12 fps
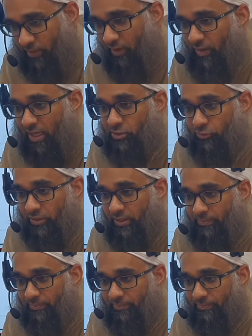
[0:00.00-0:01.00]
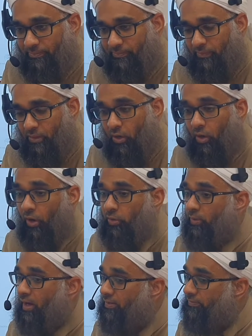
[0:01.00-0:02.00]
You have ice cream, or
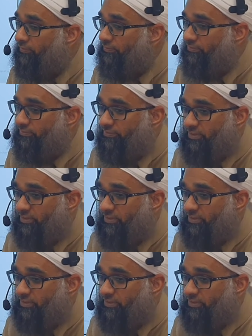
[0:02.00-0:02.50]
you have